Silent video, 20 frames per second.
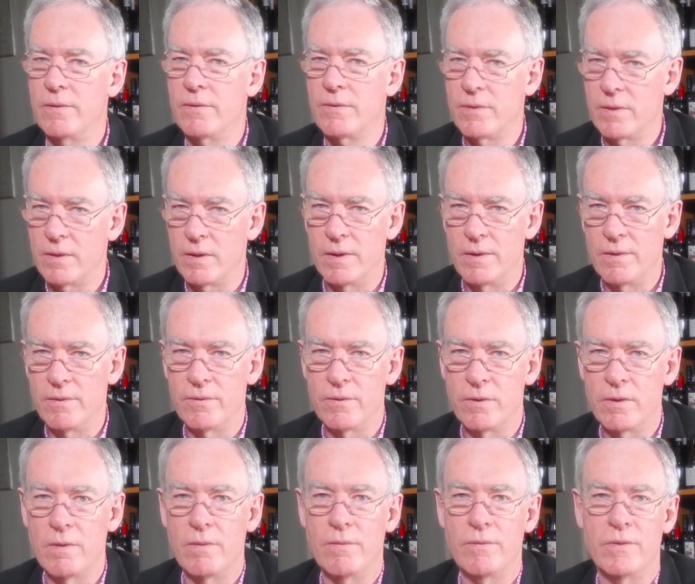certainly
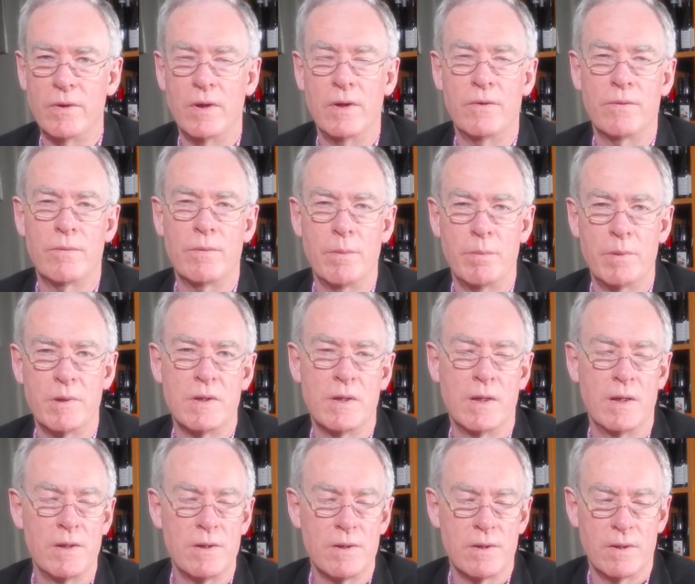deserves its
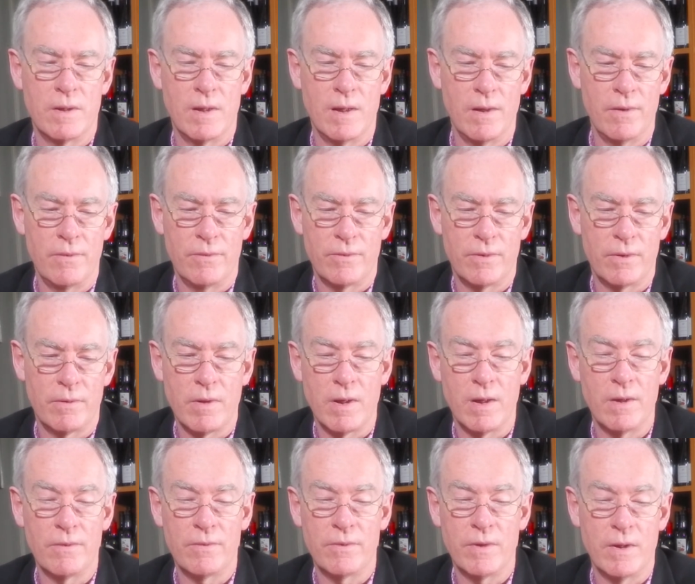reputation as the
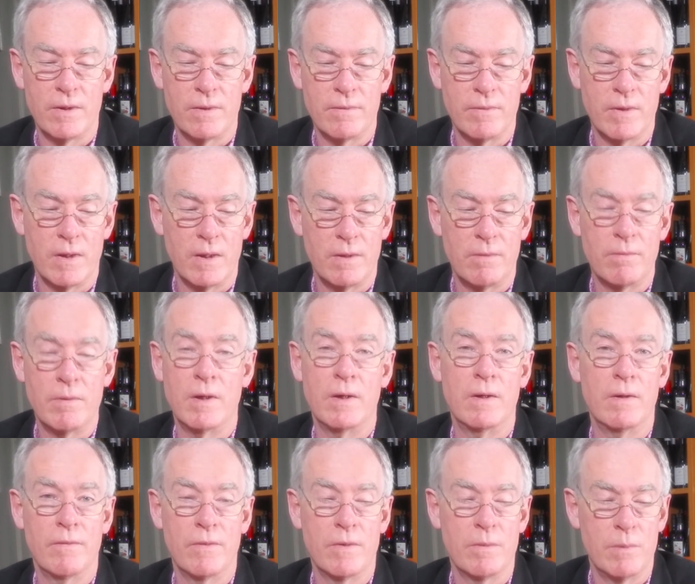greatest Hunter Valley
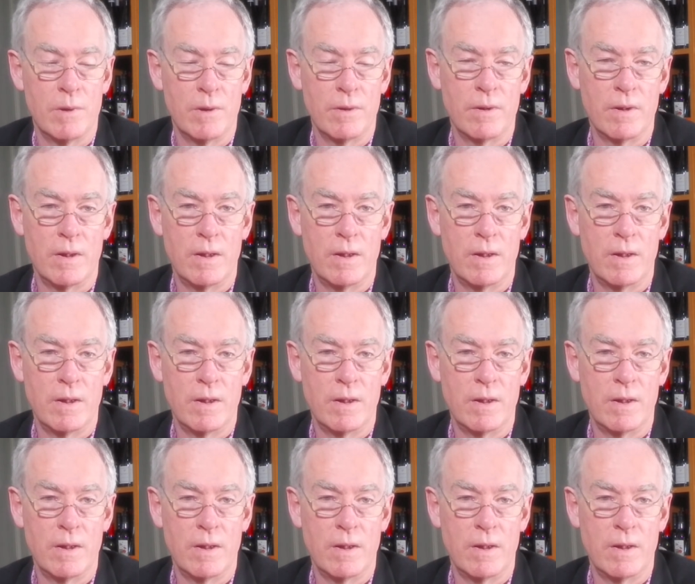Red of the modern